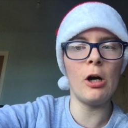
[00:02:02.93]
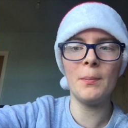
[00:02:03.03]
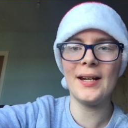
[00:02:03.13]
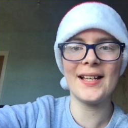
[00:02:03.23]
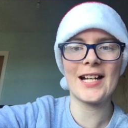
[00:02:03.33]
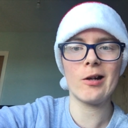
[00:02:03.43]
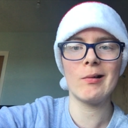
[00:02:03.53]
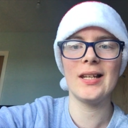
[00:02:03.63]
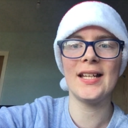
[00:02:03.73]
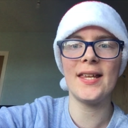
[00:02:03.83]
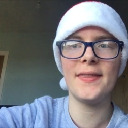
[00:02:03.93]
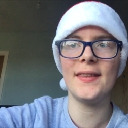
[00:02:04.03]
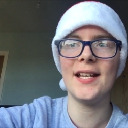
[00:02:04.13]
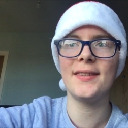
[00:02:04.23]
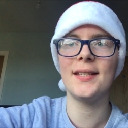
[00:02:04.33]
popular carol
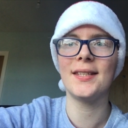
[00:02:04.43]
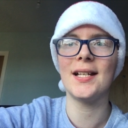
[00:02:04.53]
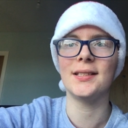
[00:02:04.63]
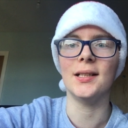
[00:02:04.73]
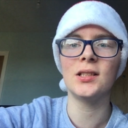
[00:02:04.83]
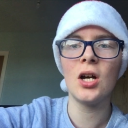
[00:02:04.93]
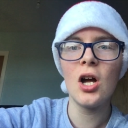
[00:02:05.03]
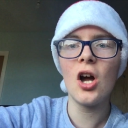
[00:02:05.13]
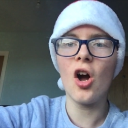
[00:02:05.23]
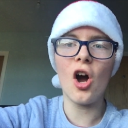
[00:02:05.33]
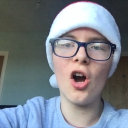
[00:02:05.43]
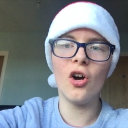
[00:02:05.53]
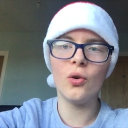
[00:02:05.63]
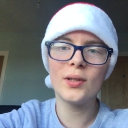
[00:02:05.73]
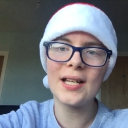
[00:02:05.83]
in, in the desert?
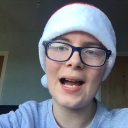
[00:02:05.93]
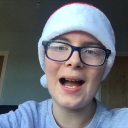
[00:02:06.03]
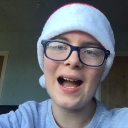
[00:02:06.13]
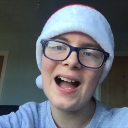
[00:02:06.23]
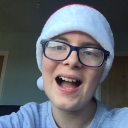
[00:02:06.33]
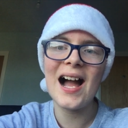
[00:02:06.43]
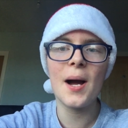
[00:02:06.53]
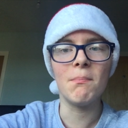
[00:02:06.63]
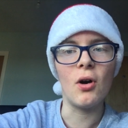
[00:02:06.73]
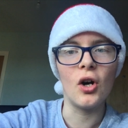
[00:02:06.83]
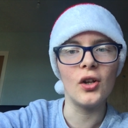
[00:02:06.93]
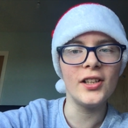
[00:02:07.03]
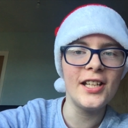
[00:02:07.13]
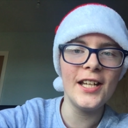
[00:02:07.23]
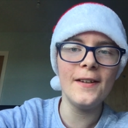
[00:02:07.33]
Oh, come
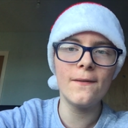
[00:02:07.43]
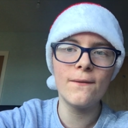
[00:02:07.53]
all ye